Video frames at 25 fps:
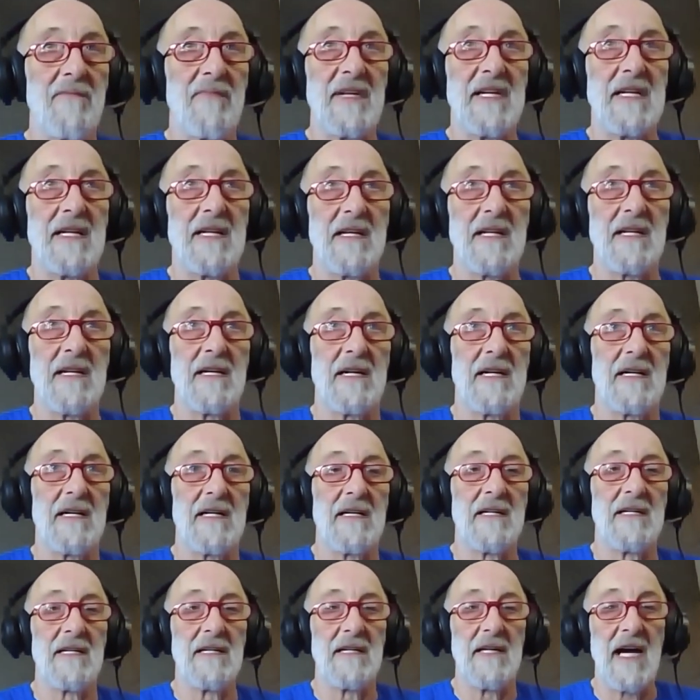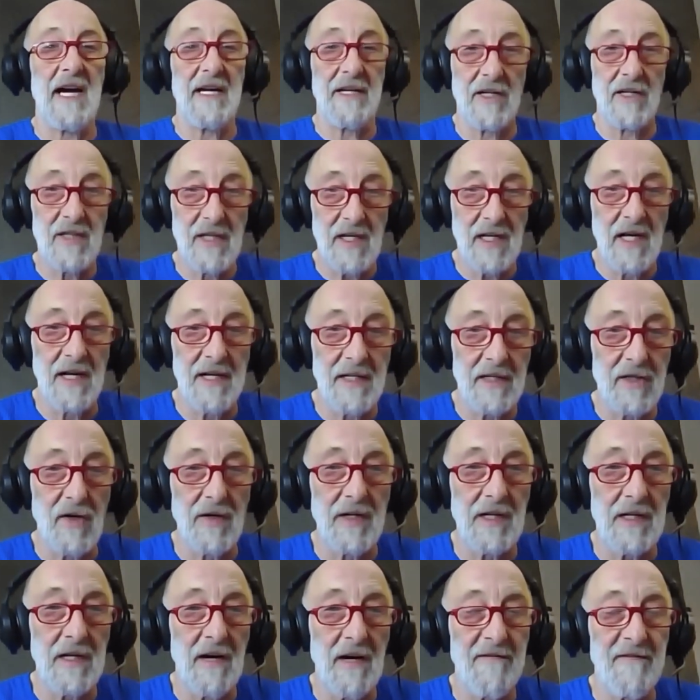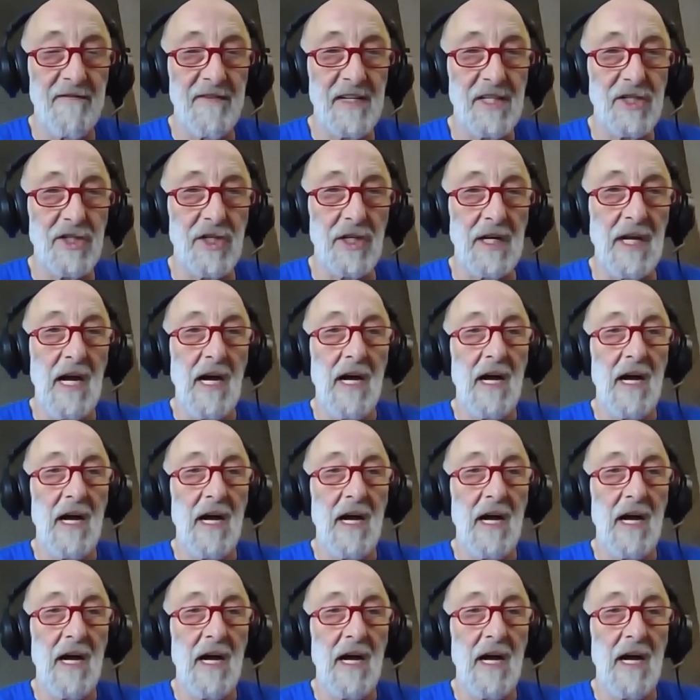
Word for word: been had a good enough vision,